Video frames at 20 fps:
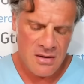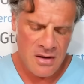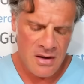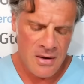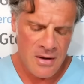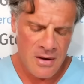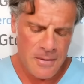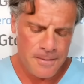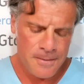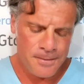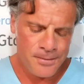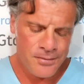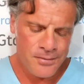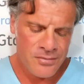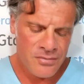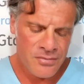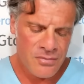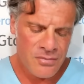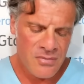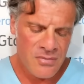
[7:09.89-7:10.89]

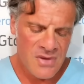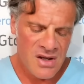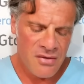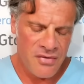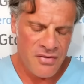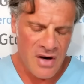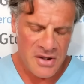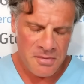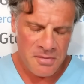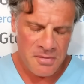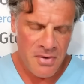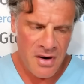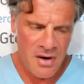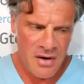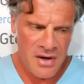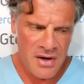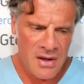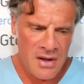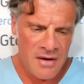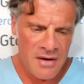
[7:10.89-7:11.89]
fat
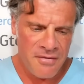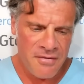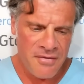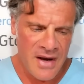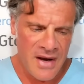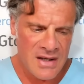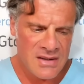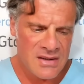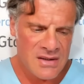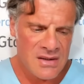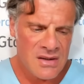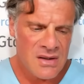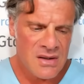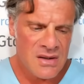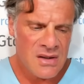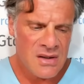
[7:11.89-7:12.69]
burning effect.